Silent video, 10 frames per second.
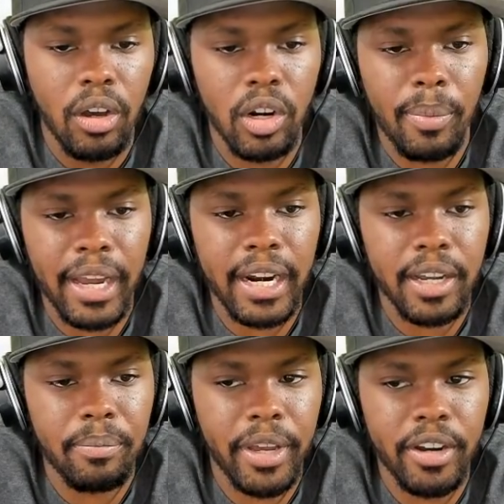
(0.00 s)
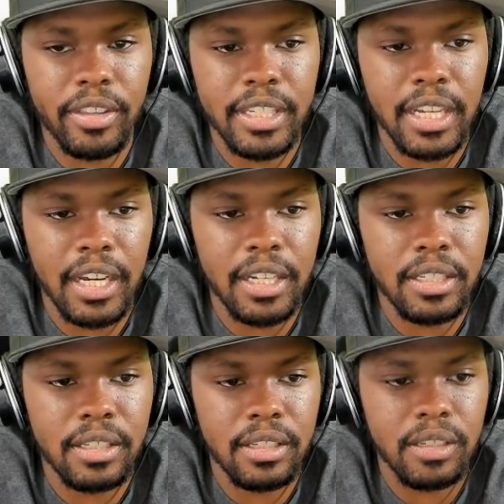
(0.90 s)
Hold up, I got to compare these
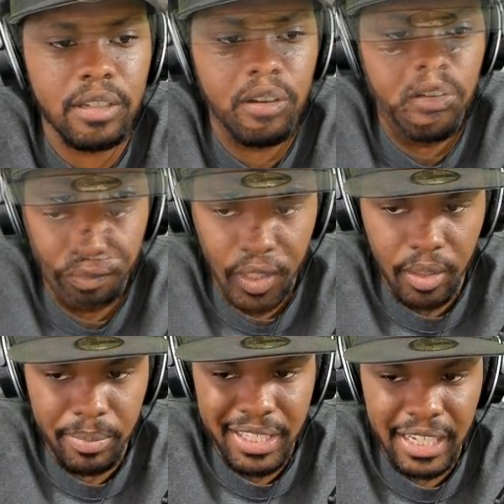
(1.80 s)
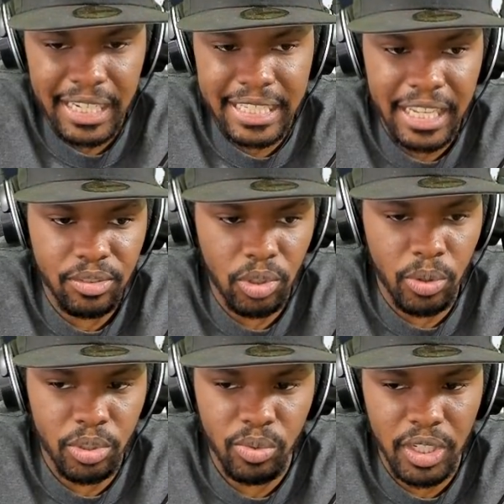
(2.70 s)
guys. Besides that throw
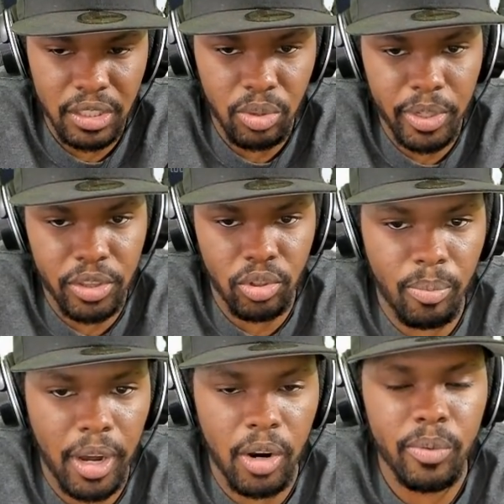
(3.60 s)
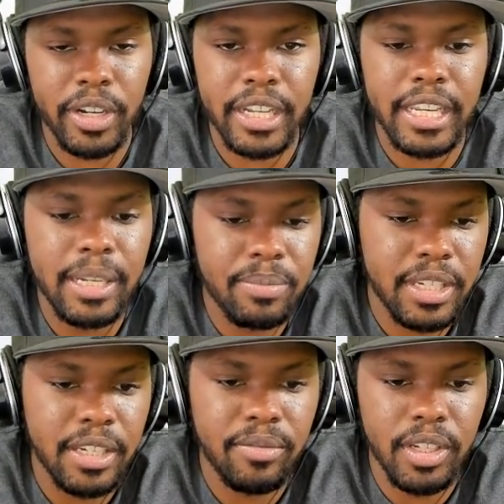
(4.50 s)
on the run, a little bit of power. We're going to keep
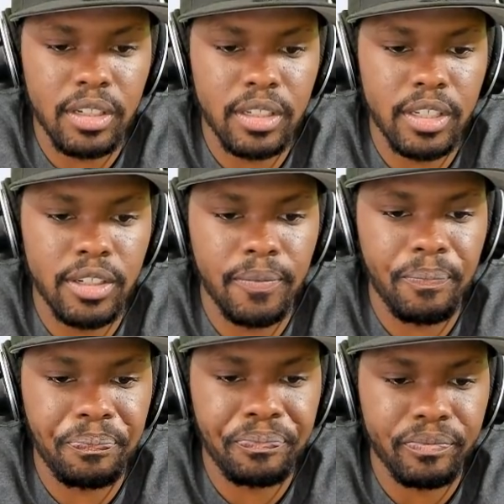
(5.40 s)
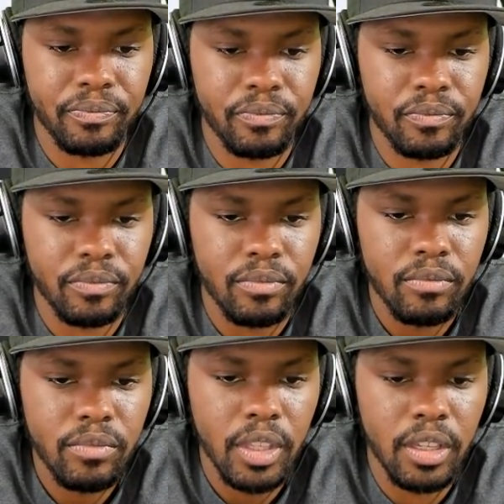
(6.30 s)
Steve Young here.
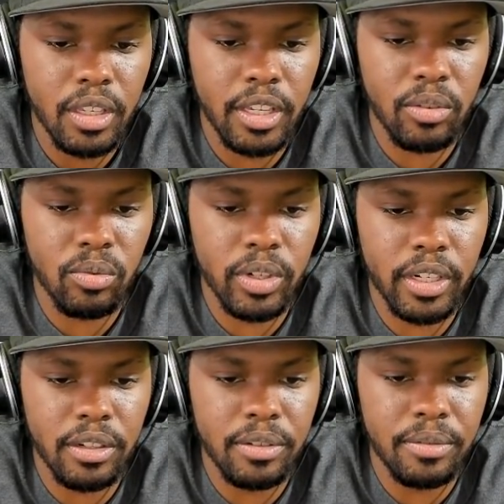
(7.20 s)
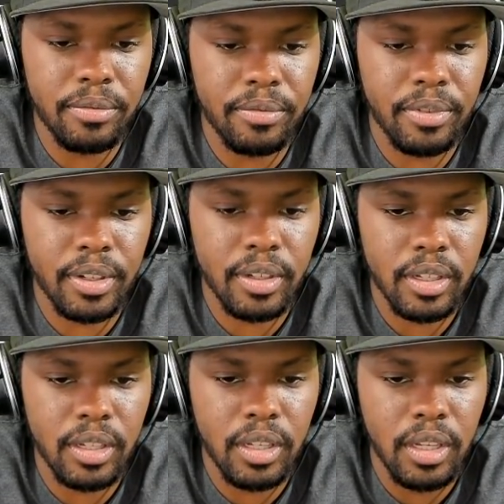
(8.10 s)
Get rid of
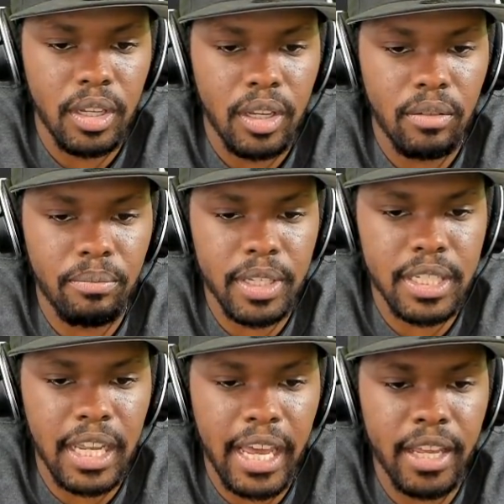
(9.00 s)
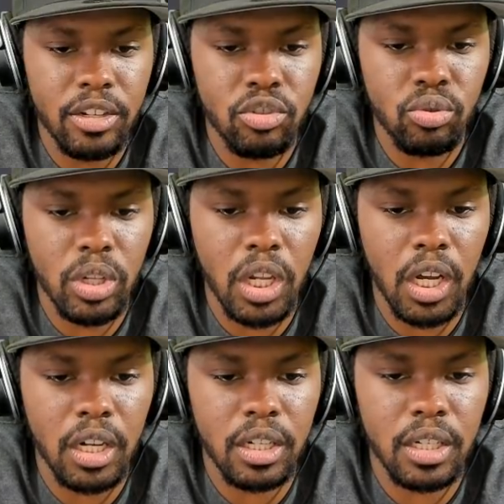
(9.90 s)
Mr. Andrew
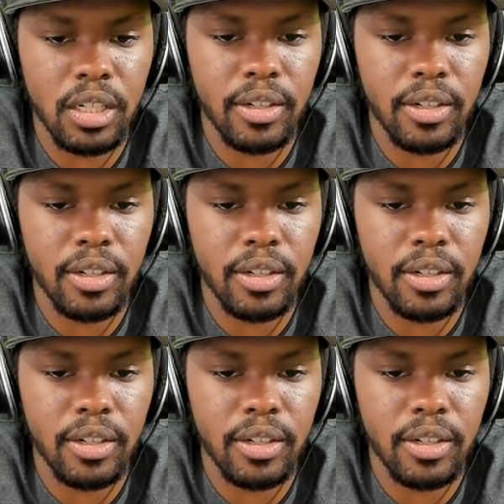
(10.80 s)
Luck.